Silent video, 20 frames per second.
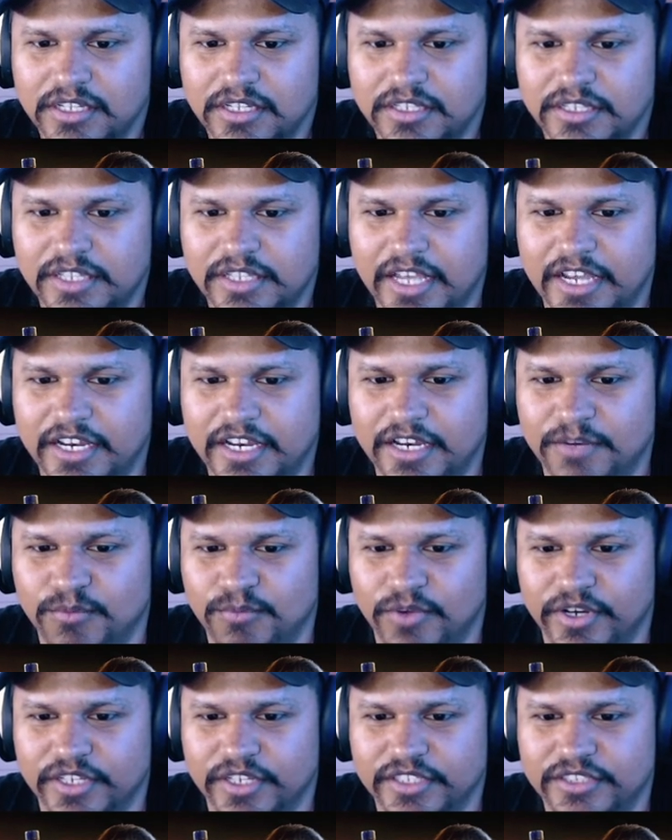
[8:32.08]
They didn't
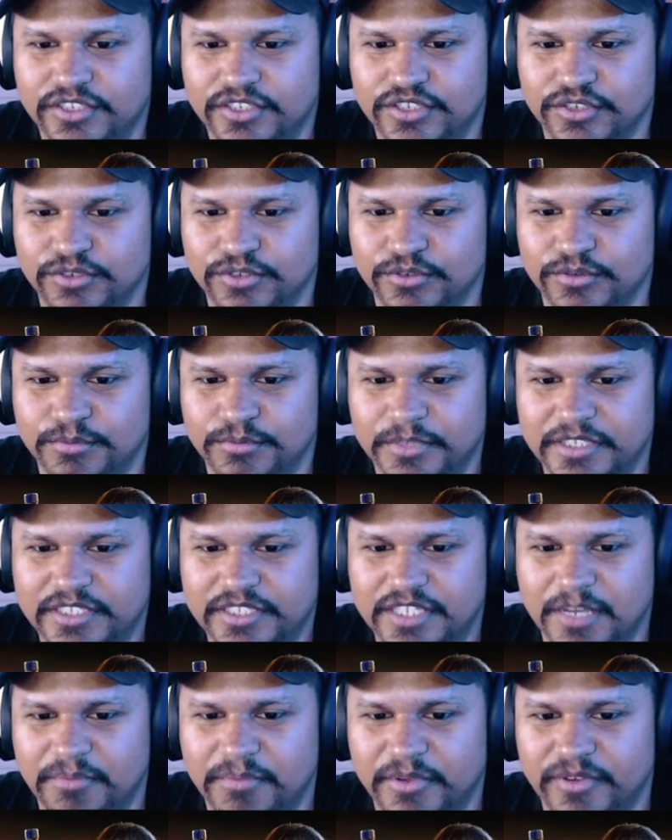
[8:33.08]
want it to be
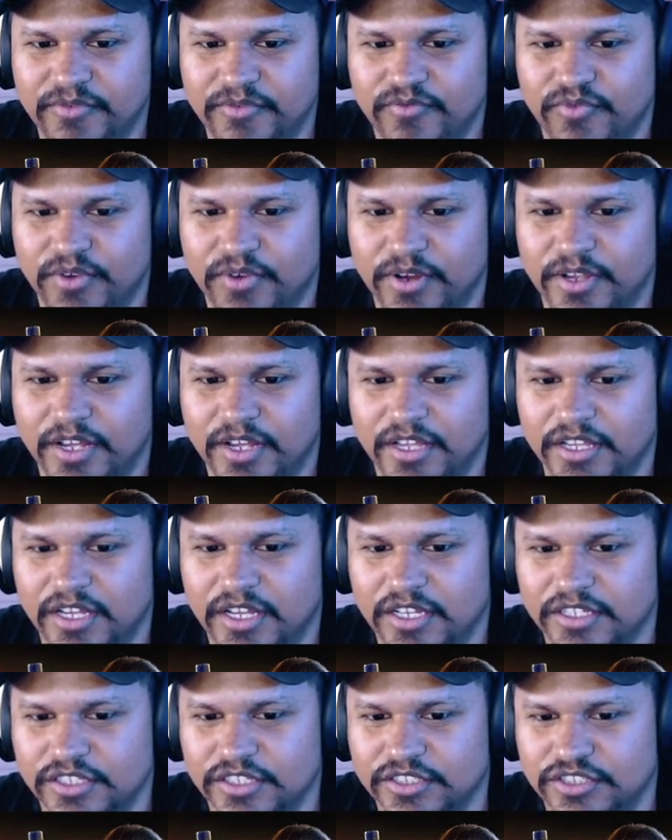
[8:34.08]
skipping a, a, uh,
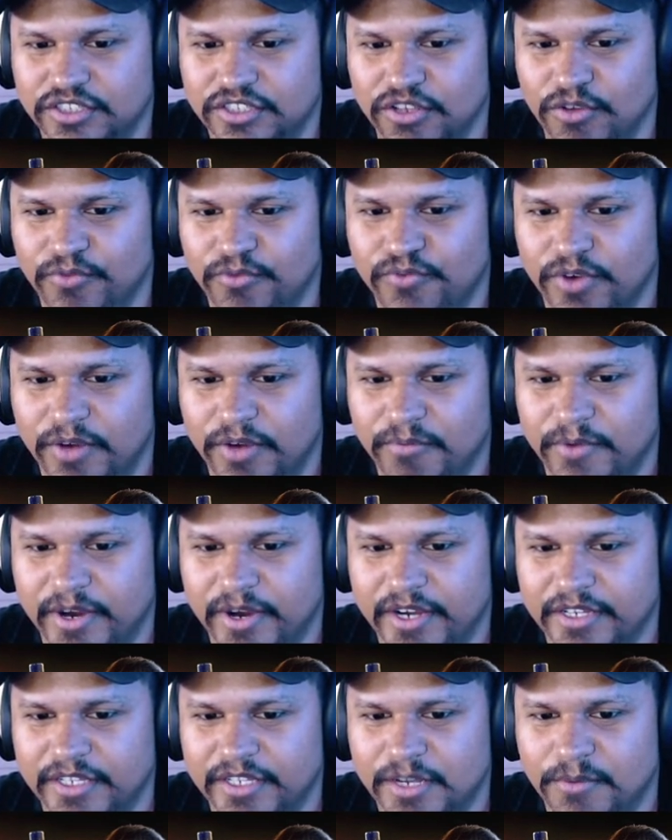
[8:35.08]
uh, a slow frame
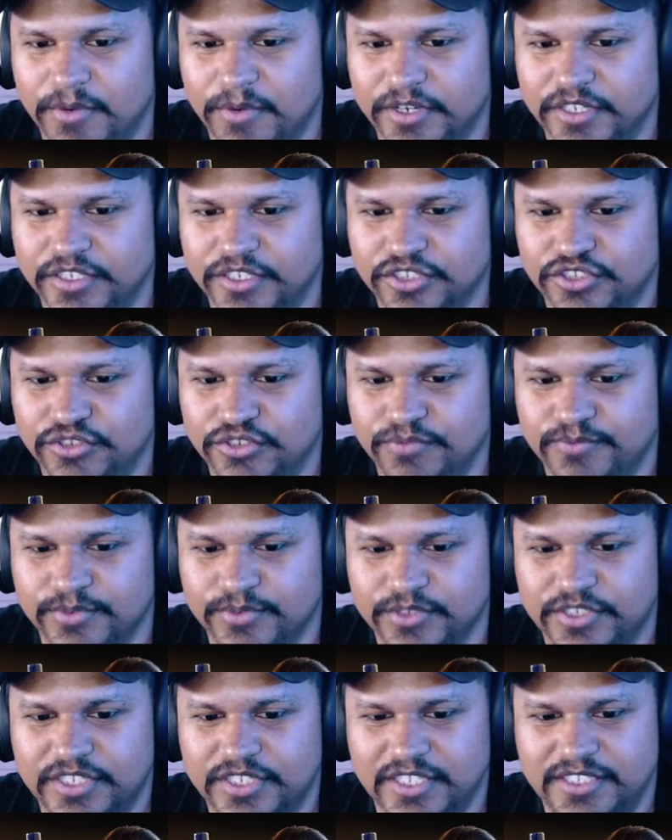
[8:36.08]
rate. They wanted to shoot for
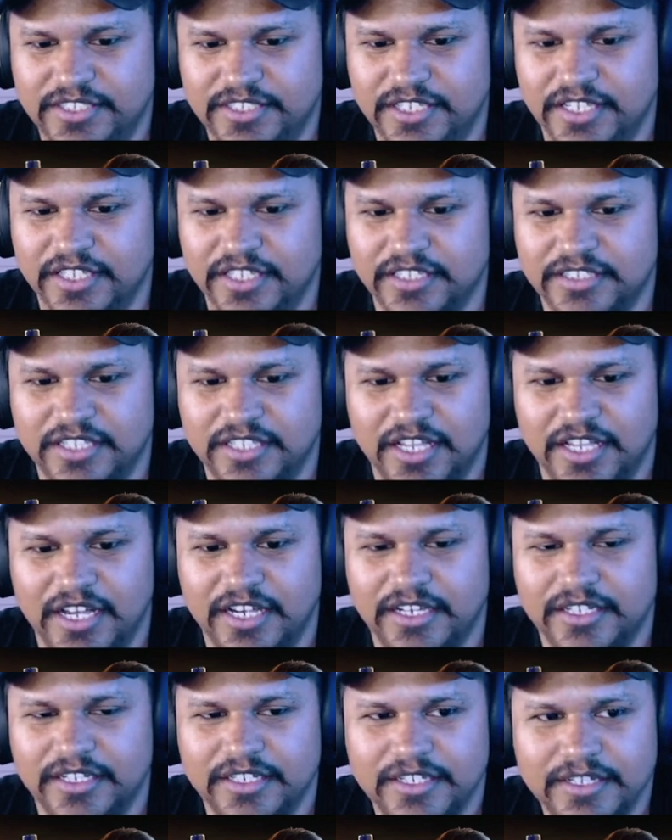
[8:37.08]
60, it looks like.
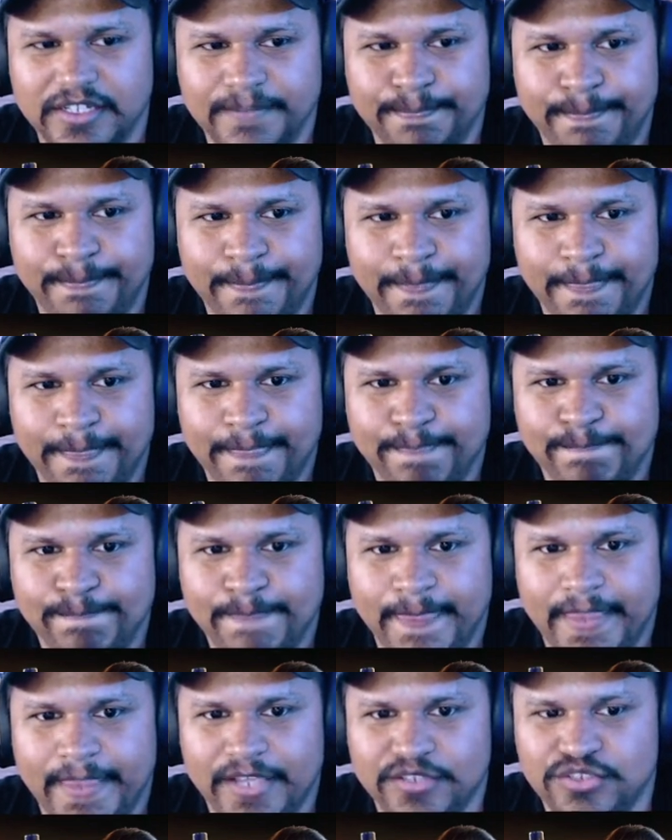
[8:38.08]

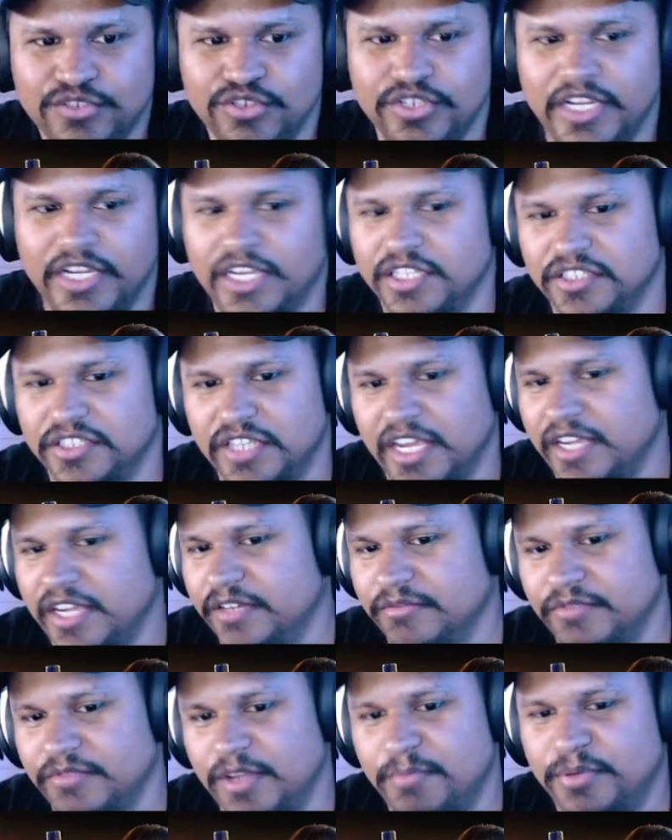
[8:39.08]
So they, they,
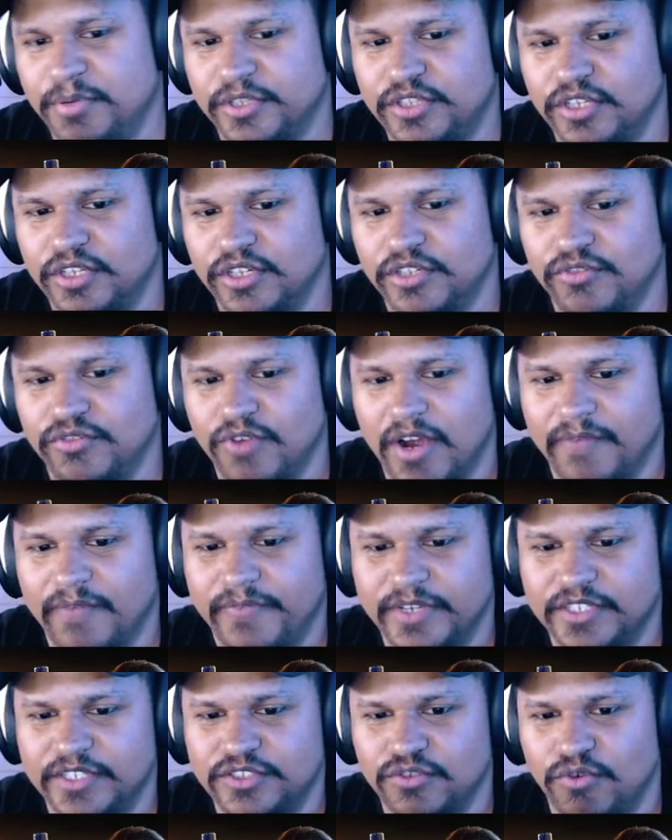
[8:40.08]
they put the
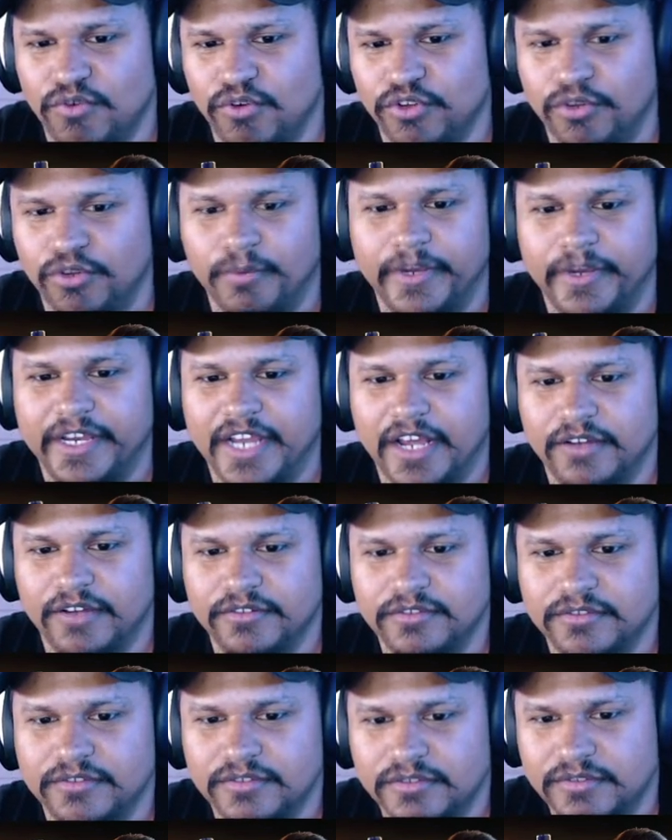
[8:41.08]
graphics all the way down.
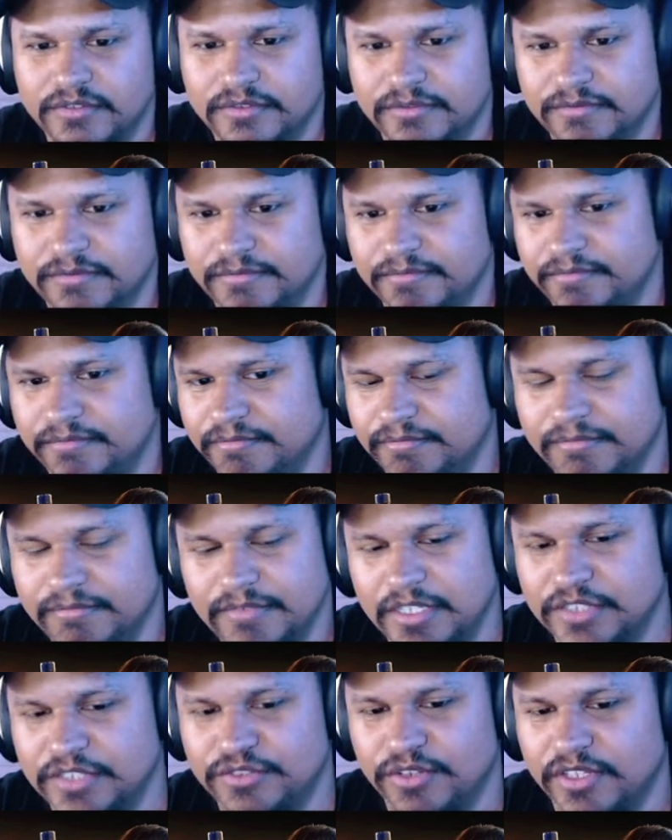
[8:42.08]

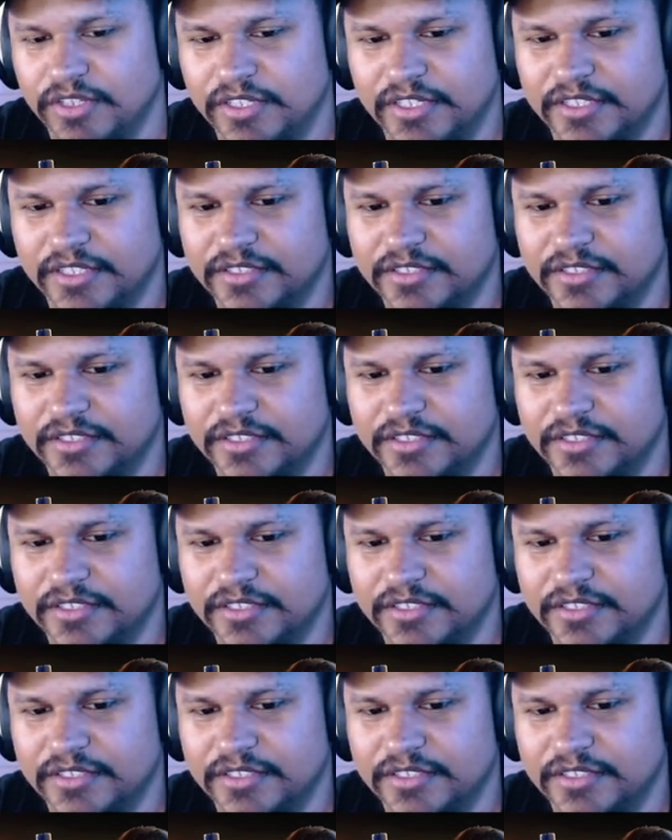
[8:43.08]
That's all it is.